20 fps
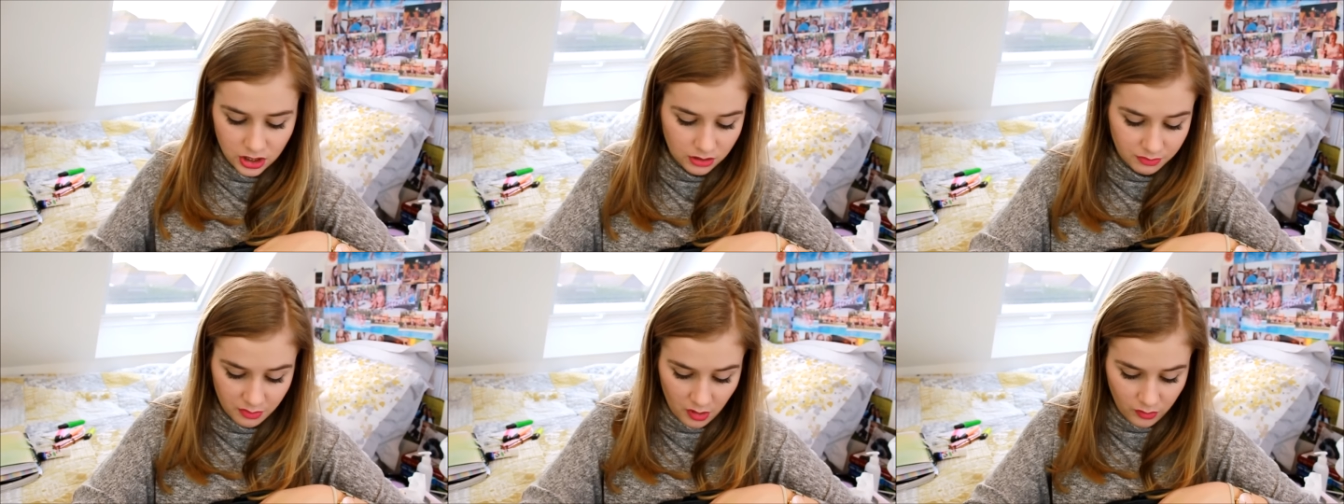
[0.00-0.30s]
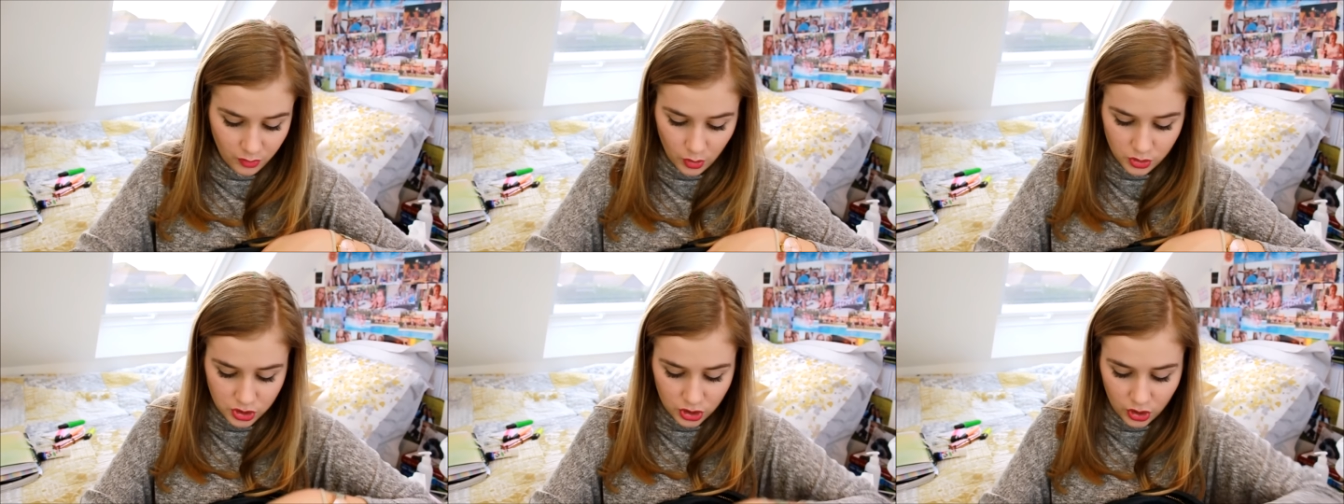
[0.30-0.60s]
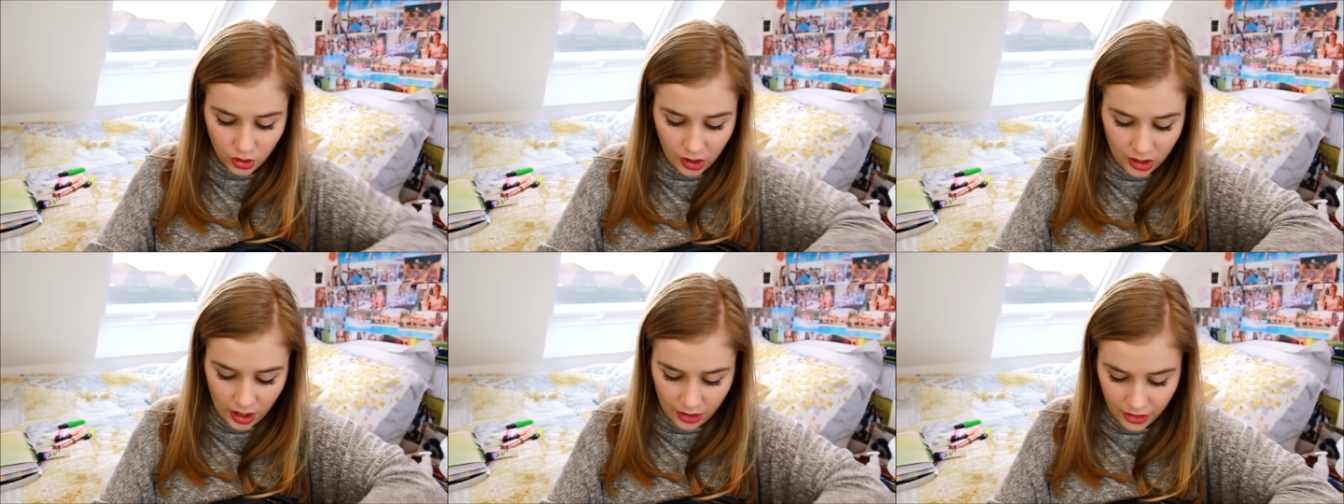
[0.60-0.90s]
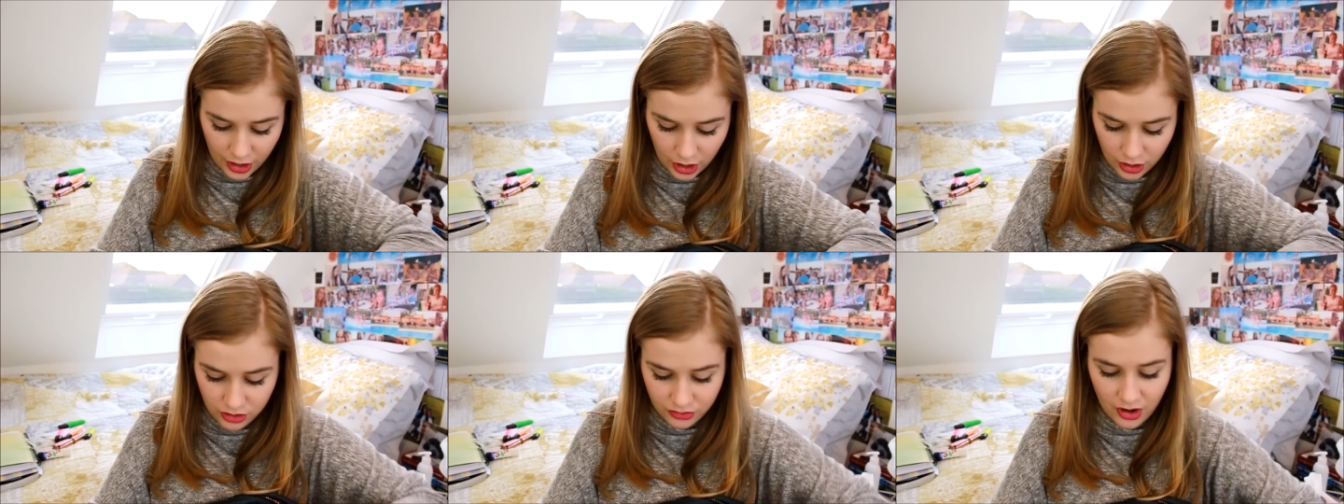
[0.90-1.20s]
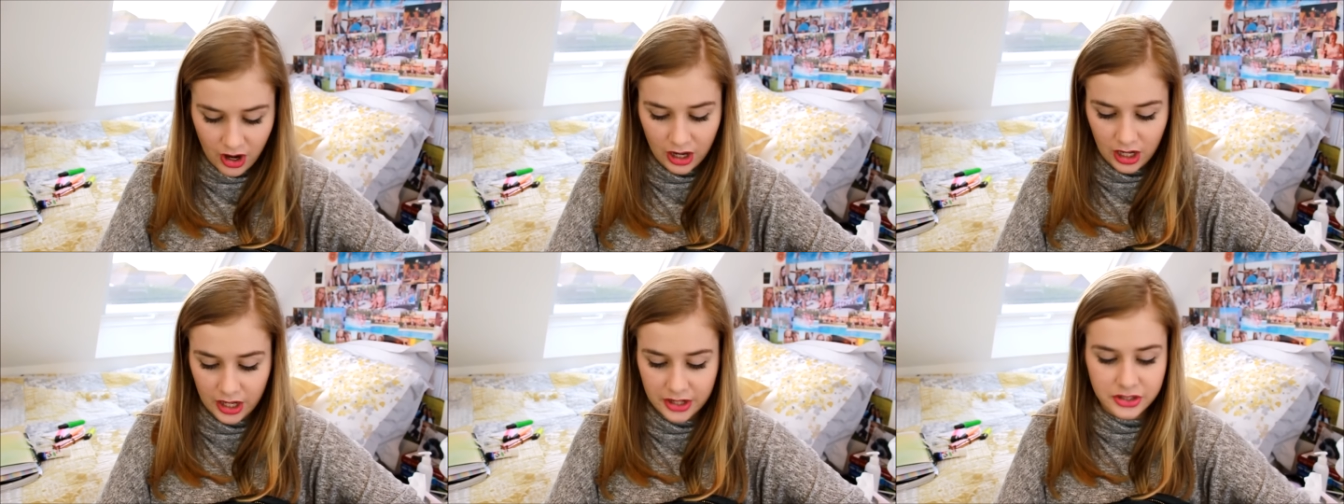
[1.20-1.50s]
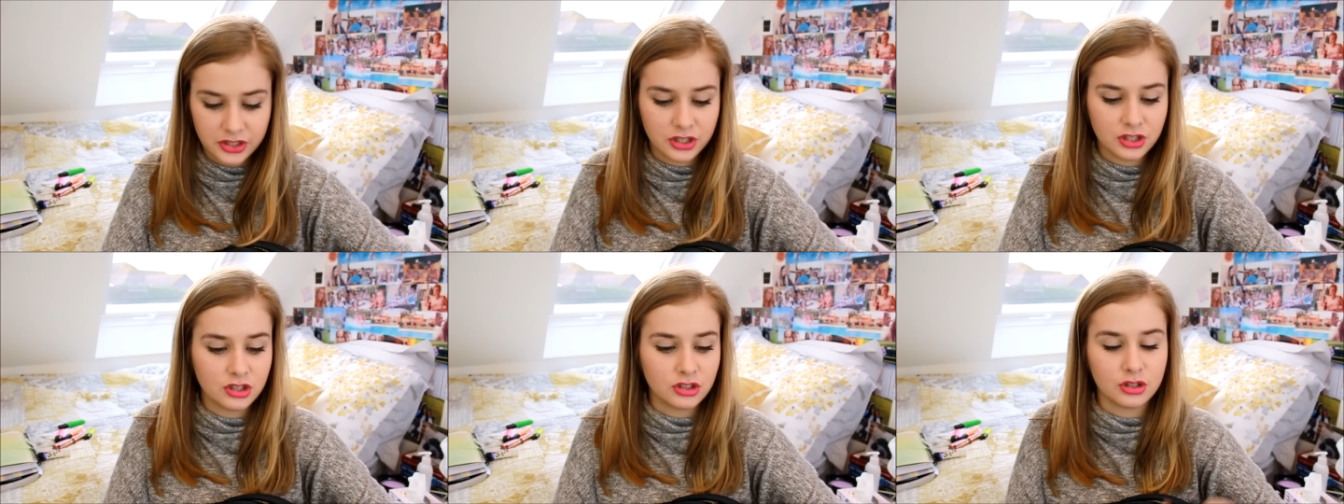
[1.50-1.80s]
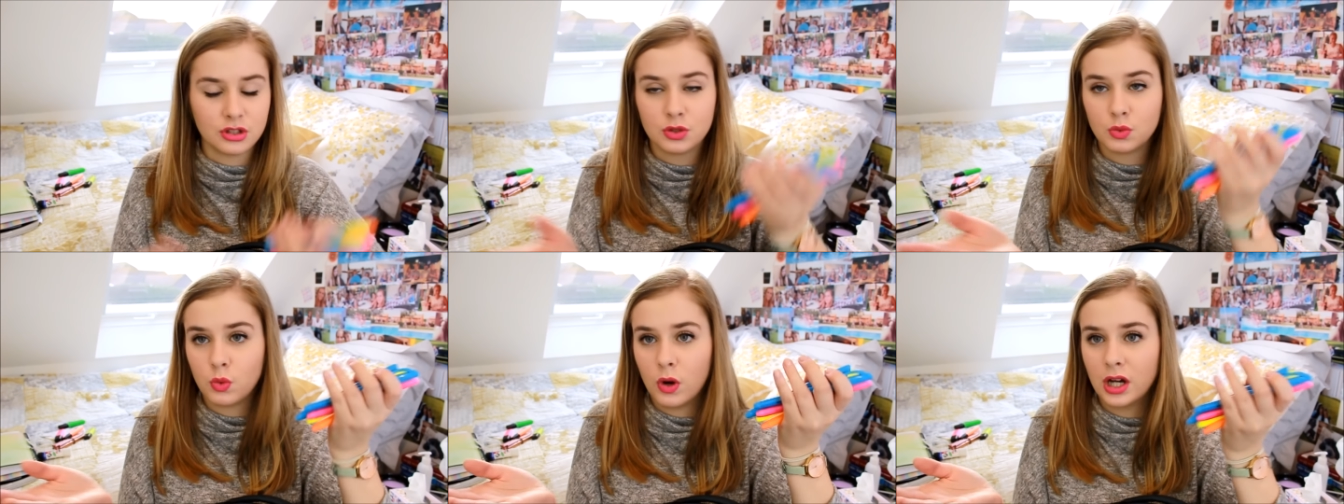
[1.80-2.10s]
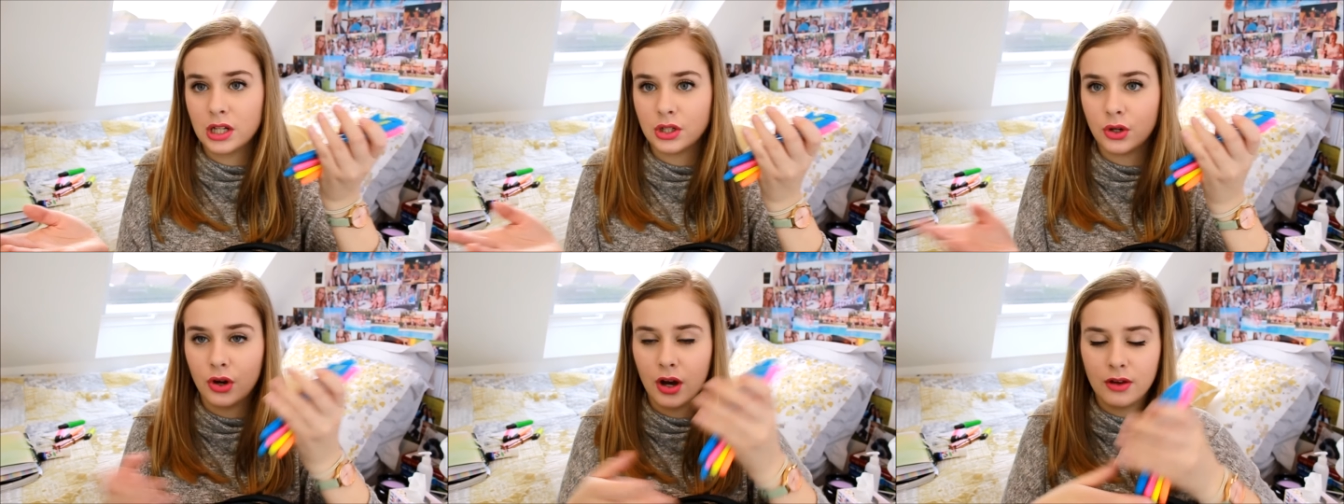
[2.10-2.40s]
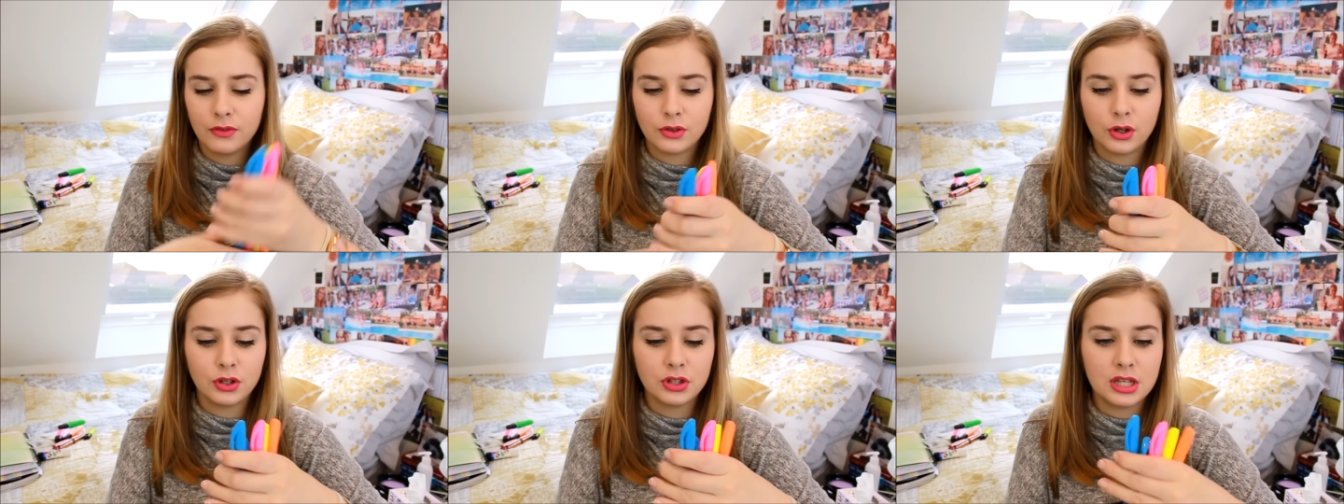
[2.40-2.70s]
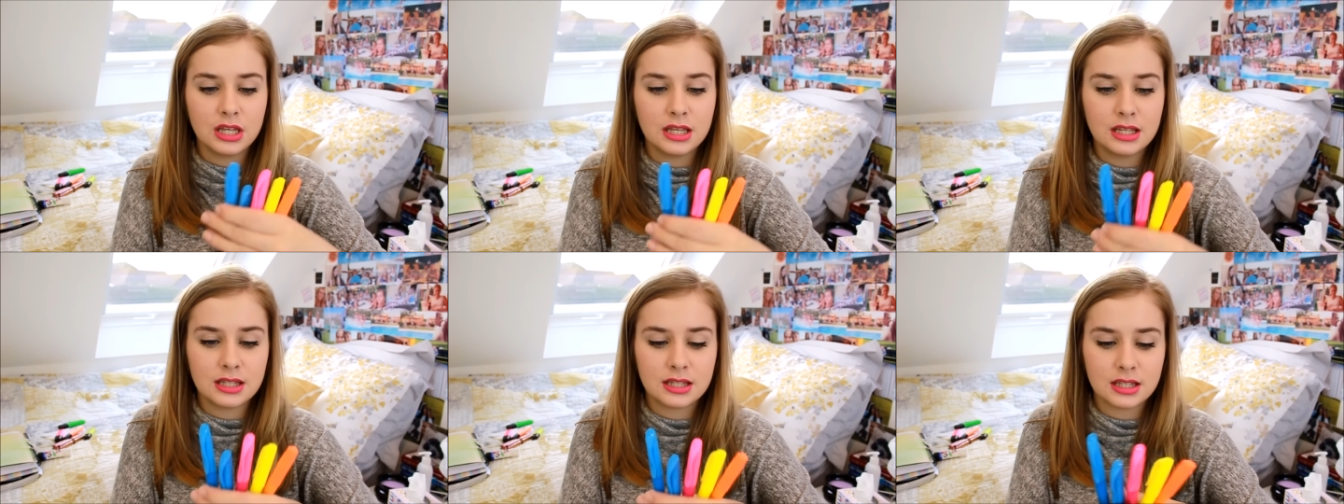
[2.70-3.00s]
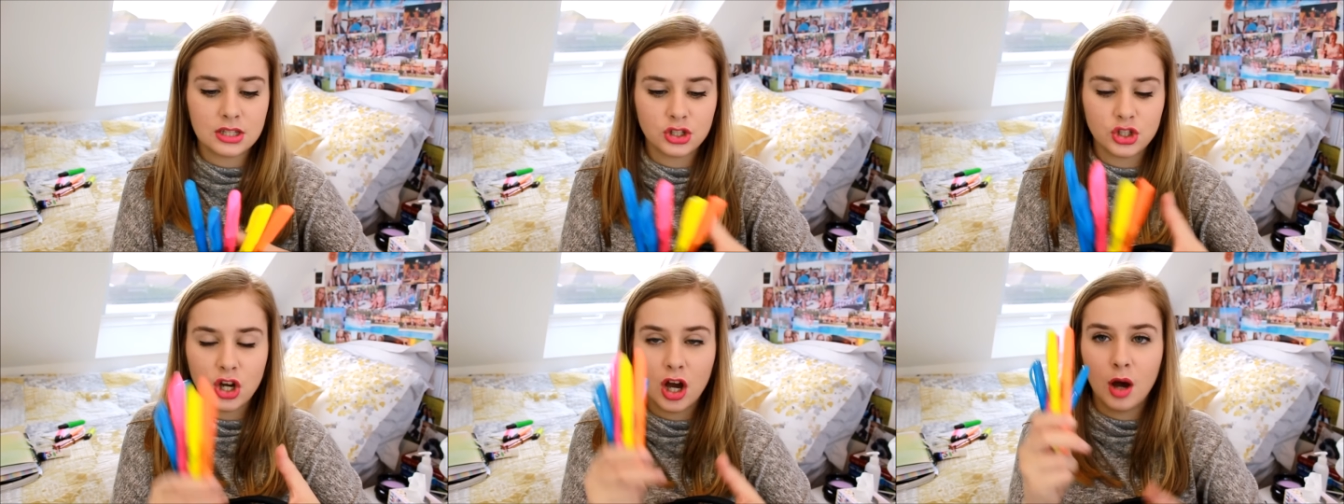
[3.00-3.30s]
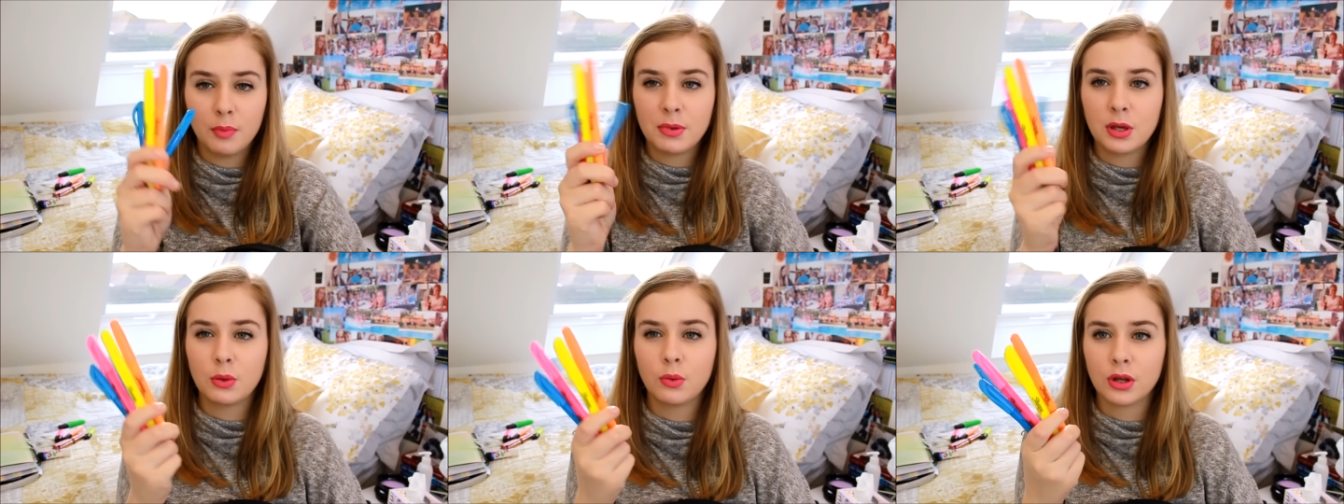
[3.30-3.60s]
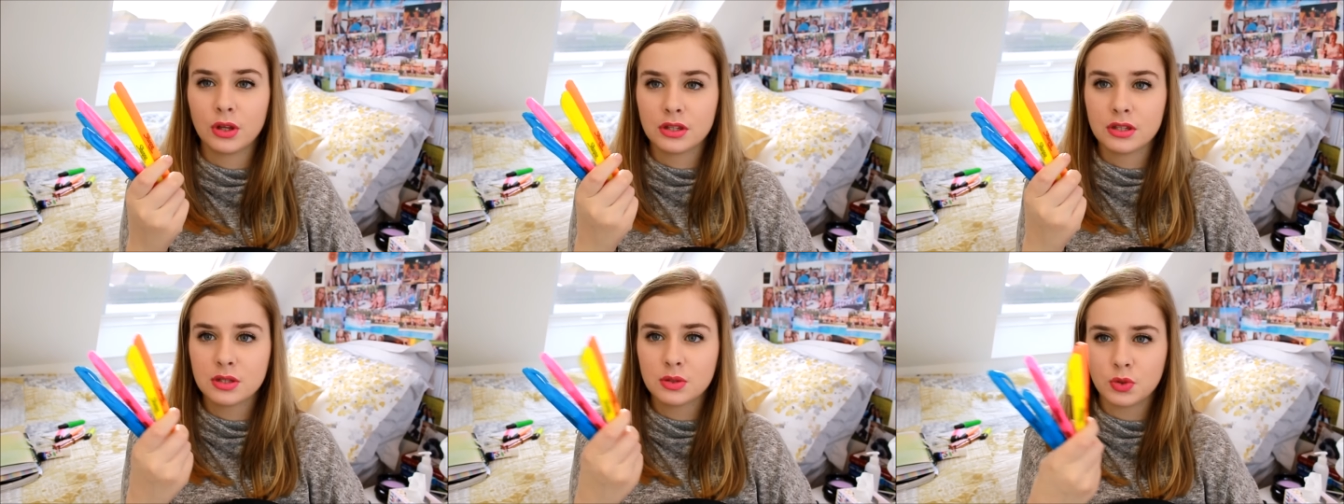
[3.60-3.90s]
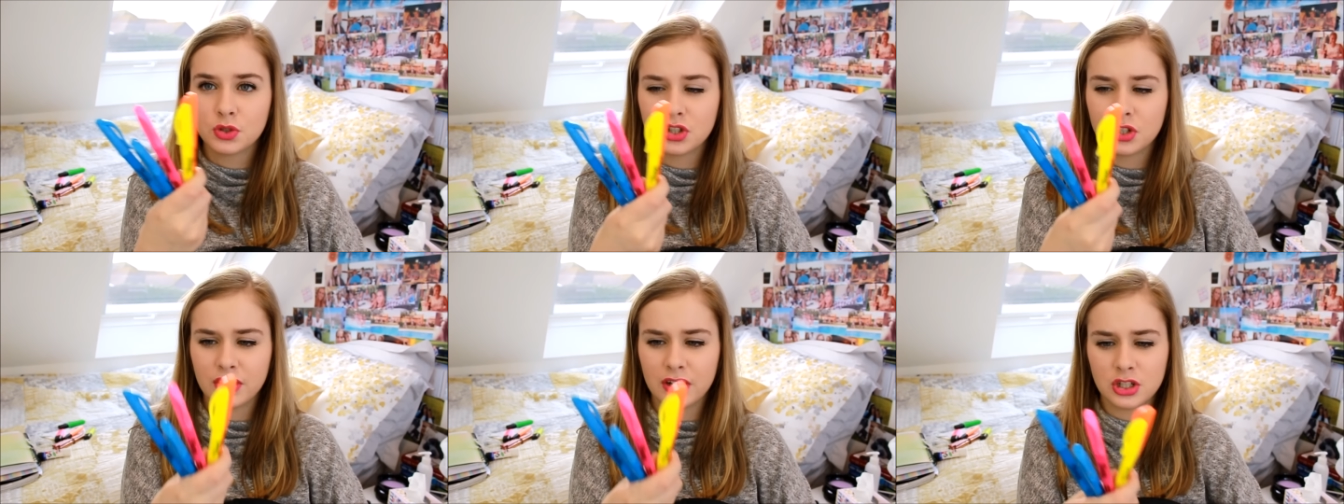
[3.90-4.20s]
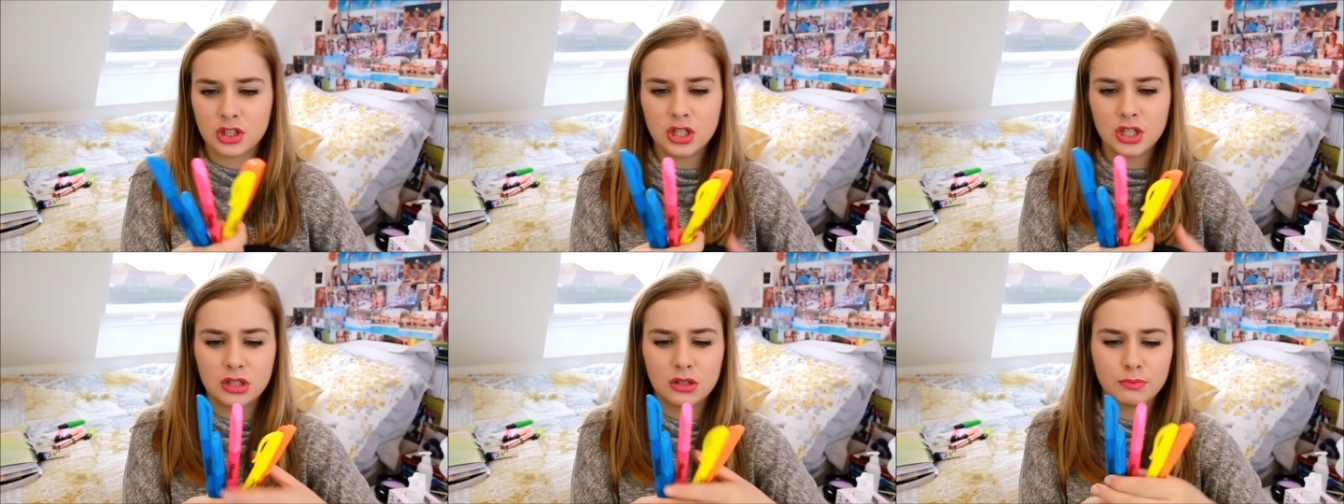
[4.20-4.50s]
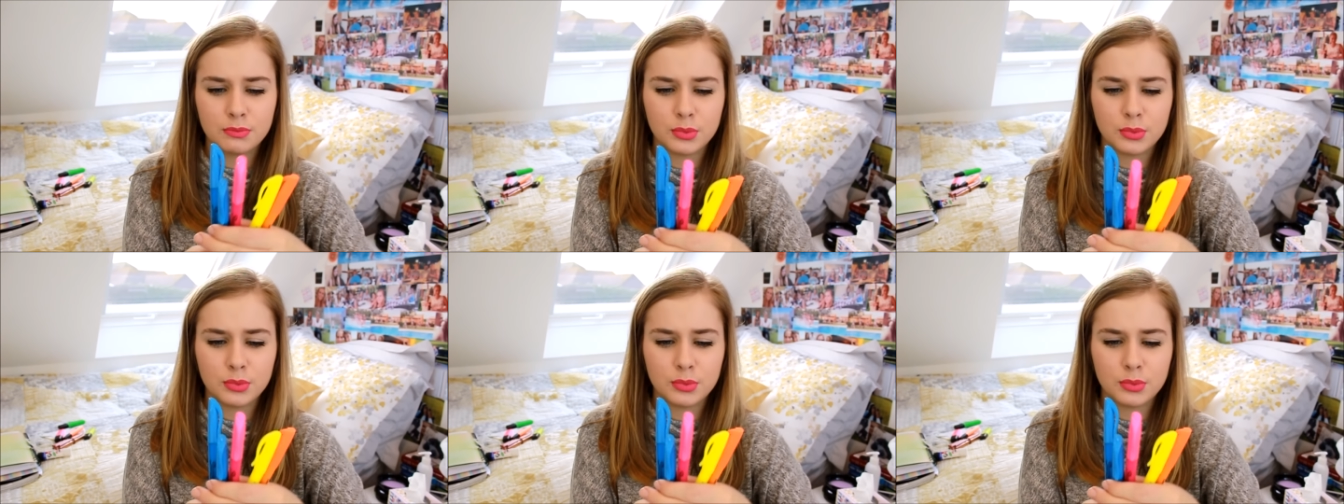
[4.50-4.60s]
I've also got another load of highlighters, because why not? I've got these Sharpie ones, which I've actually